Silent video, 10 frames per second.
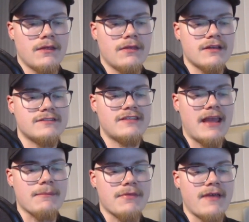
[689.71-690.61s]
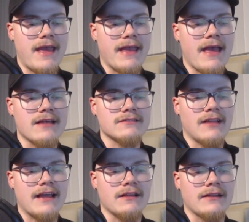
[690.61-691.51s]
the same thing as
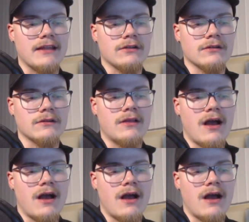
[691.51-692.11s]
like a little